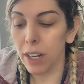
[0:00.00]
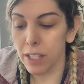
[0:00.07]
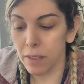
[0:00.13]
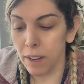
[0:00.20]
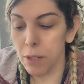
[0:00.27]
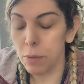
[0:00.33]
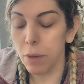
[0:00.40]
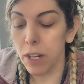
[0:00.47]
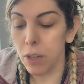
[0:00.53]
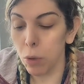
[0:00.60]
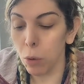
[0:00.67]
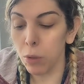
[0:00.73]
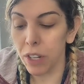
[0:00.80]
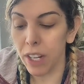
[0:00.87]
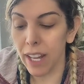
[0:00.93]
look on his face
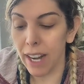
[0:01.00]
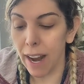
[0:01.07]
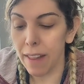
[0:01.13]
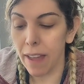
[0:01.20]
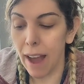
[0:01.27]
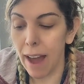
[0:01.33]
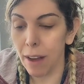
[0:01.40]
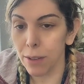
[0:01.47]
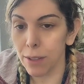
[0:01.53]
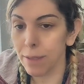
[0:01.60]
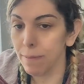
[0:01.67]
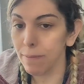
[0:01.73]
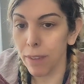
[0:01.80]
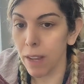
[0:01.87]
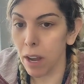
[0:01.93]
when he told her to get out of the
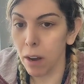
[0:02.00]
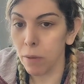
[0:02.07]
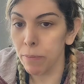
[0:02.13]
house.